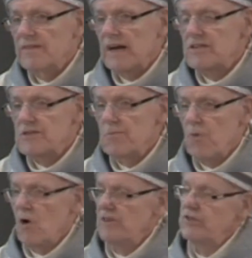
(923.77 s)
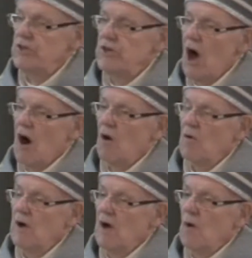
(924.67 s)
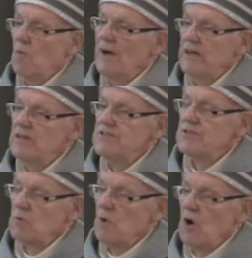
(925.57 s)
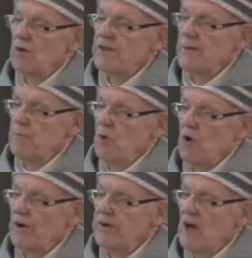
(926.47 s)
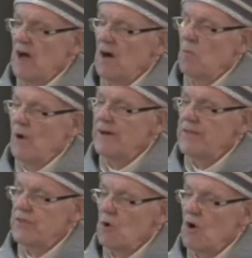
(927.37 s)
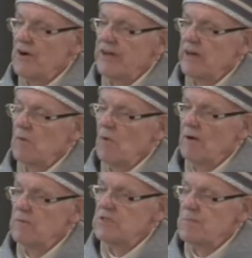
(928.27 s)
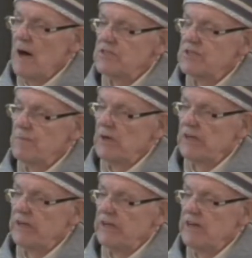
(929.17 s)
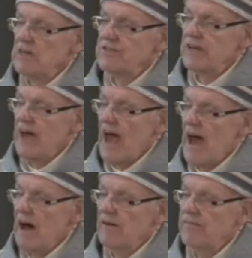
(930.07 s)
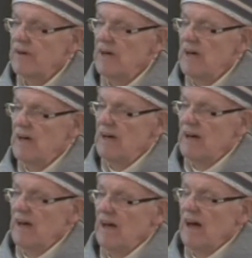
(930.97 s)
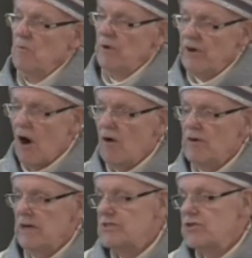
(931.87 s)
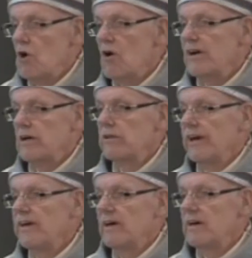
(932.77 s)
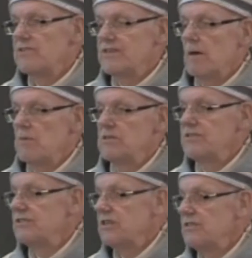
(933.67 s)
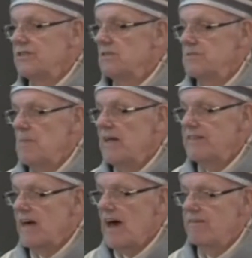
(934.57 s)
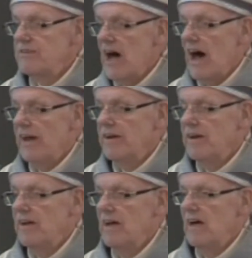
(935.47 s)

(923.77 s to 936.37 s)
That it's important to know, what is the role of the board? What authority and what responsibility does it have? We know historically, in some instances, it's meant they have none.